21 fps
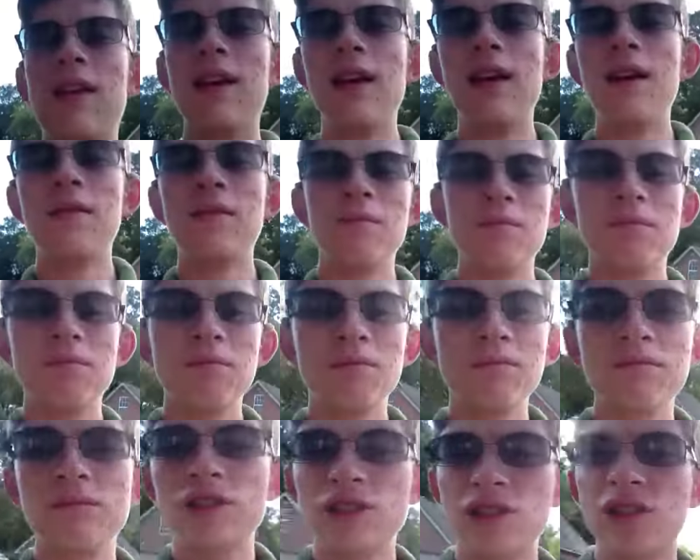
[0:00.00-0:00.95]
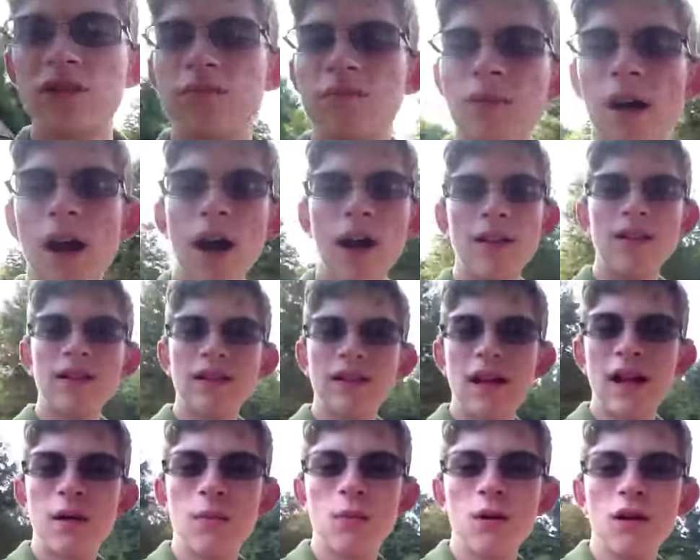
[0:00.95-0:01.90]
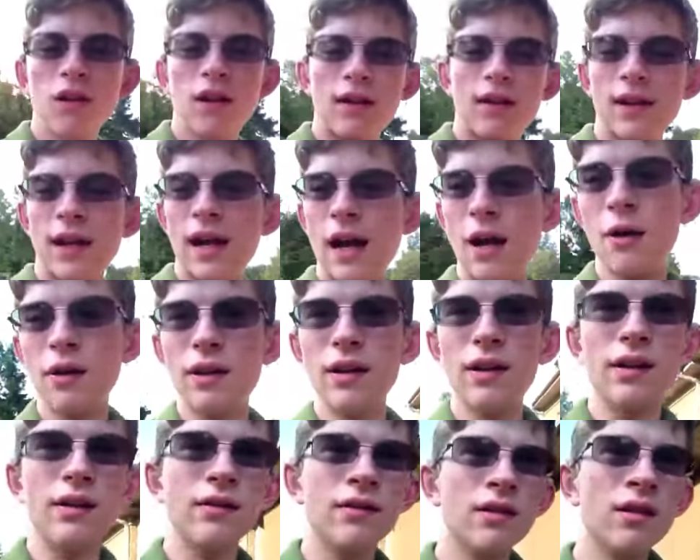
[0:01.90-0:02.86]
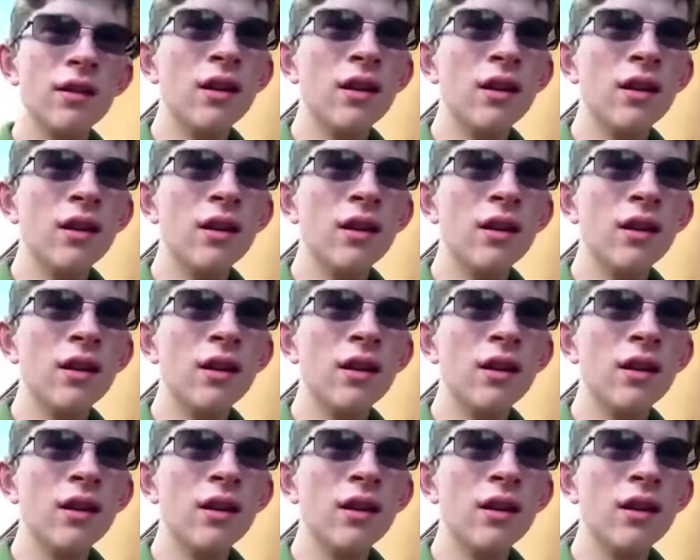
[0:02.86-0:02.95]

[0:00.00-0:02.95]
that just behind the camera like how I did.